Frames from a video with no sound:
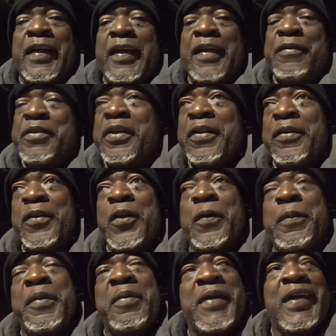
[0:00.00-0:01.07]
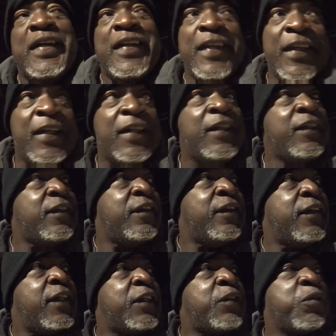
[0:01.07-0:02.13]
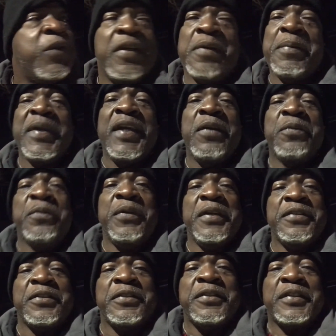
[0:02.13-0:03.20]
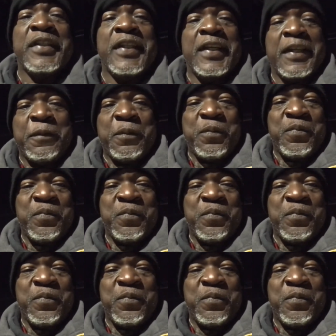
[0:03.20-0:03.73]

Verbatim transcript: if you don't know me by now, that's one of the main reasons that